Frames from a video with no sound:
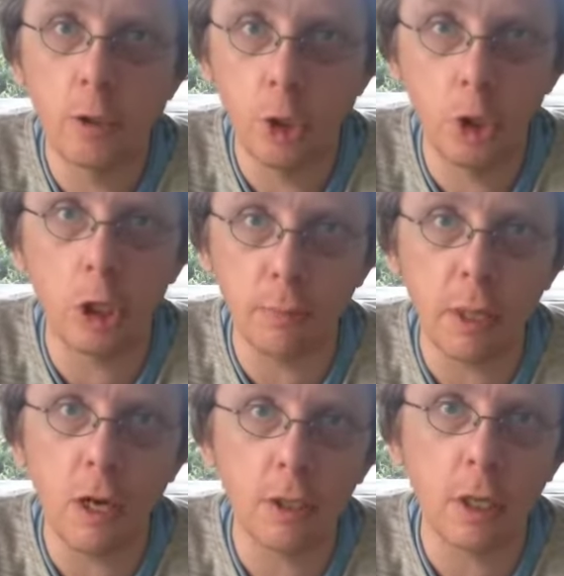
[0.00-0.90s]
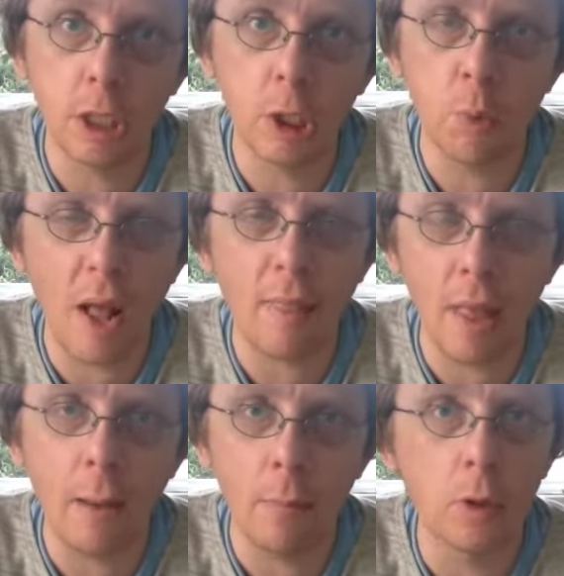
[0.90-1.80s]
just because I'd sweat
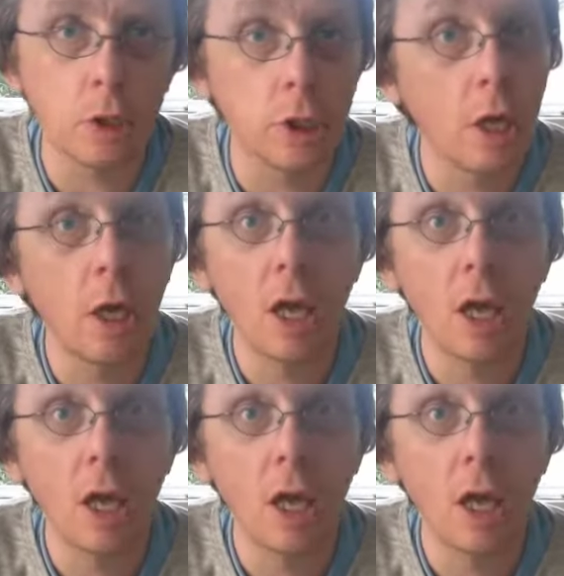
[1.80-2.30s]
that much.